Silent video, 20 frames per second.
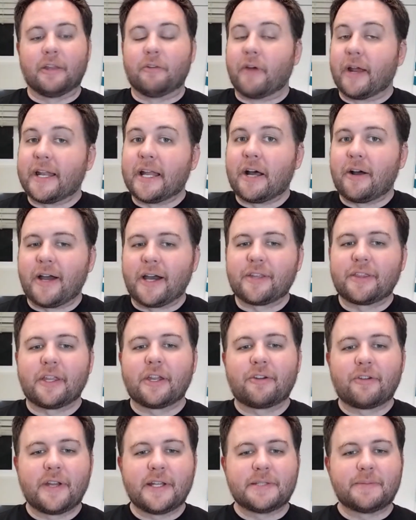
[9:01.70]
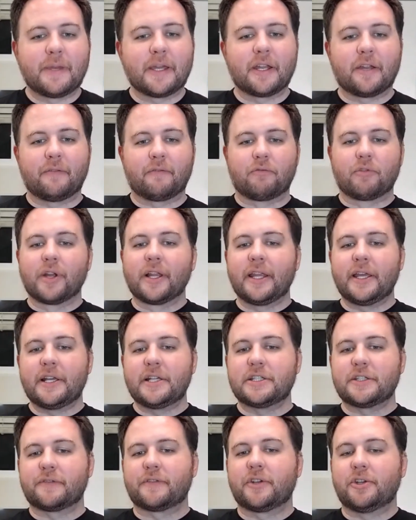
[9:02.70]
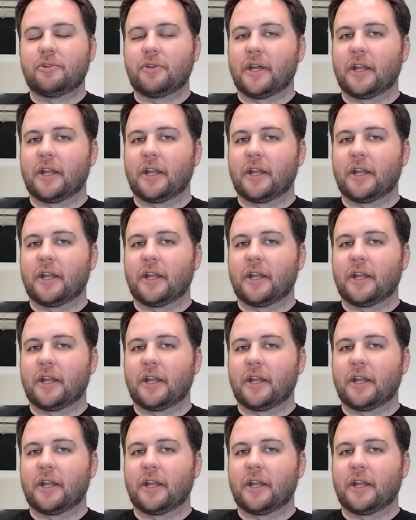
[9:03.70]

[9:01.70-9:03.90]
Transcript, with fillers: And right now, Athletic Greens is making it really easy for